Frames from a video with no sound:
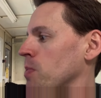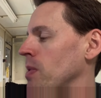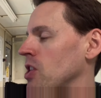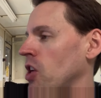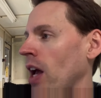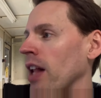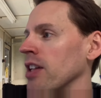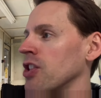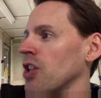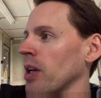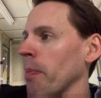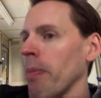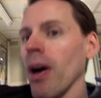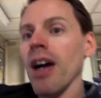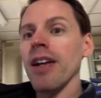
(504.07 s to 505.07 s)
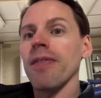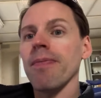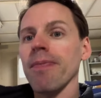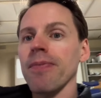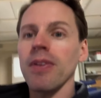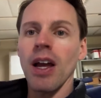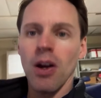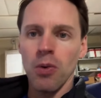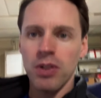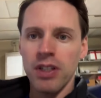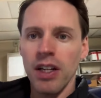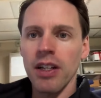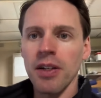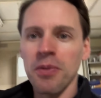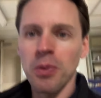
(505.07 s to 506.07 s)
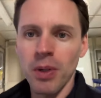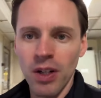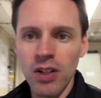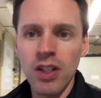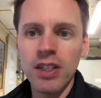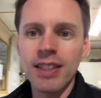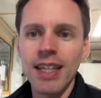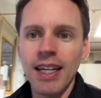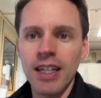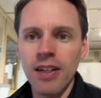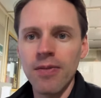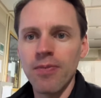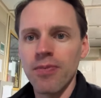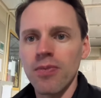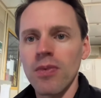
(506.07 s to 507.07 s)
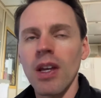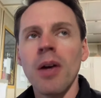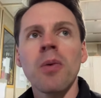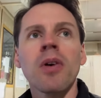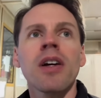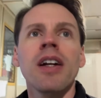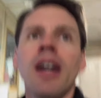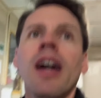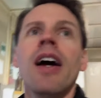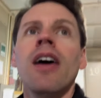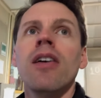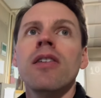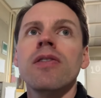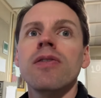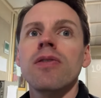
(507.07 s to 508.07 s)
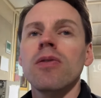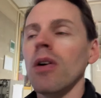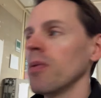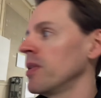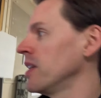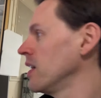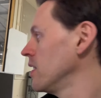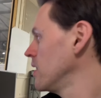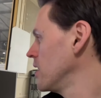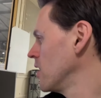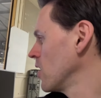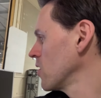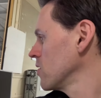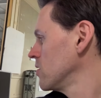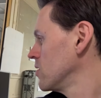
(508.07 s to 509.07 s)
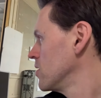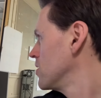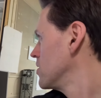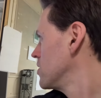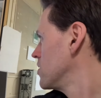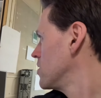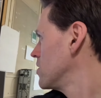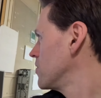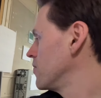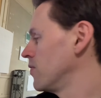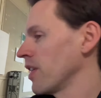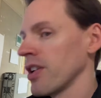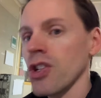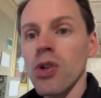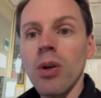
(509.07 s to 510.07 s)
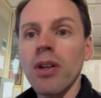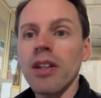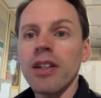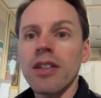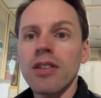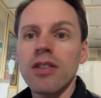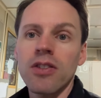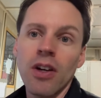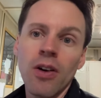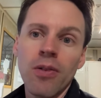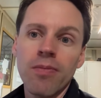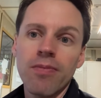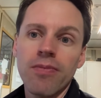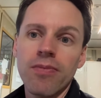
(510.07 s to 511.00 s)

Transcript: challenging, but now we're taking real good data, and we're gonna have what we need here very shortly. So